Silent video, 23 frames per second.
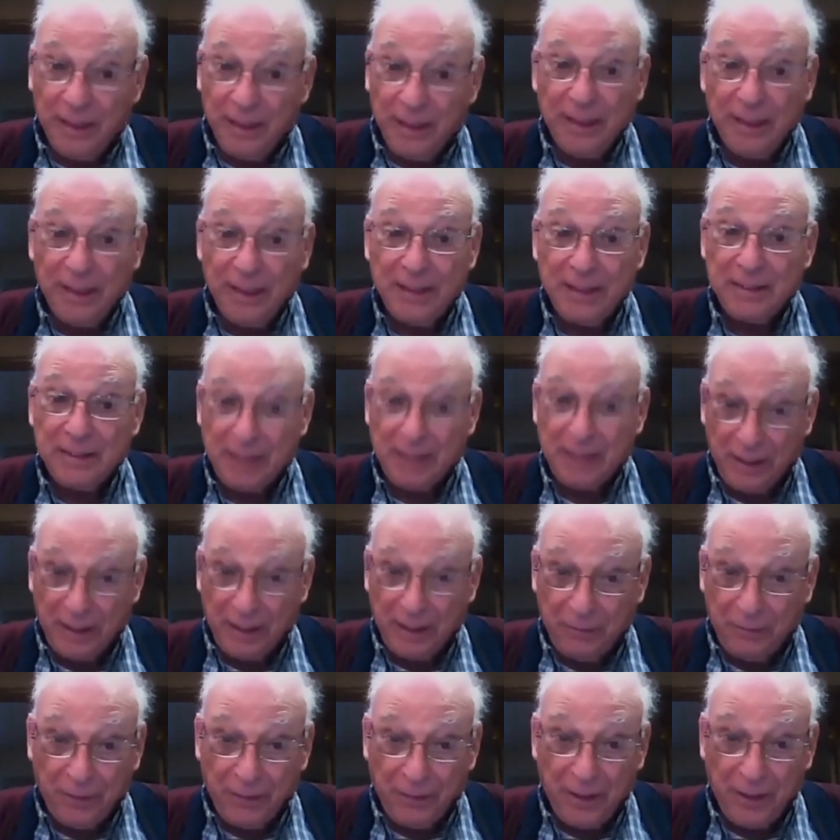in Santa
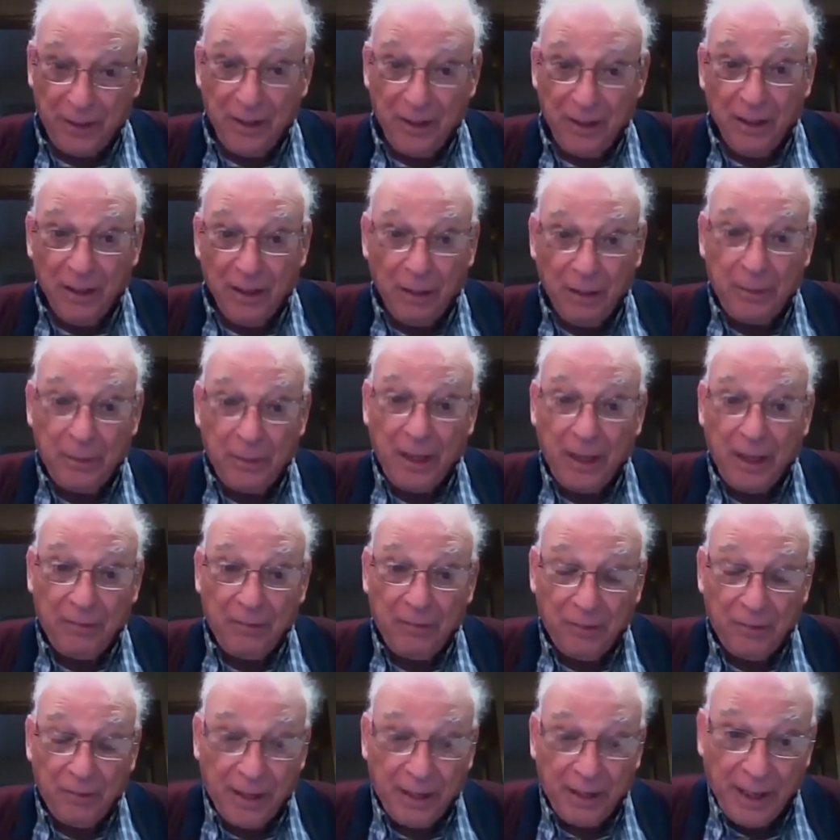Fe, became
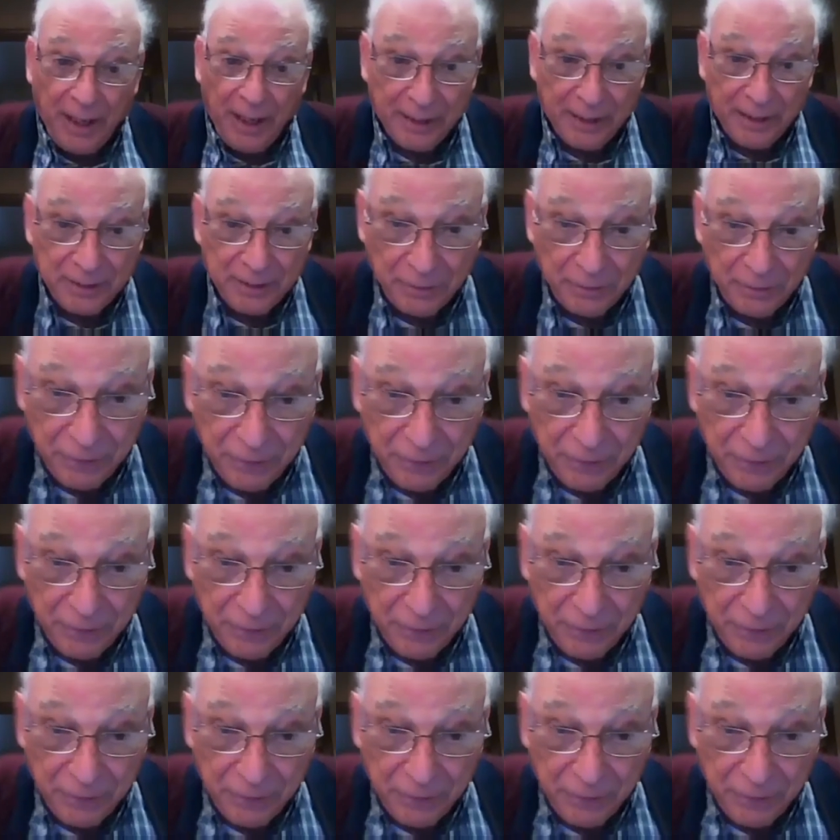very active.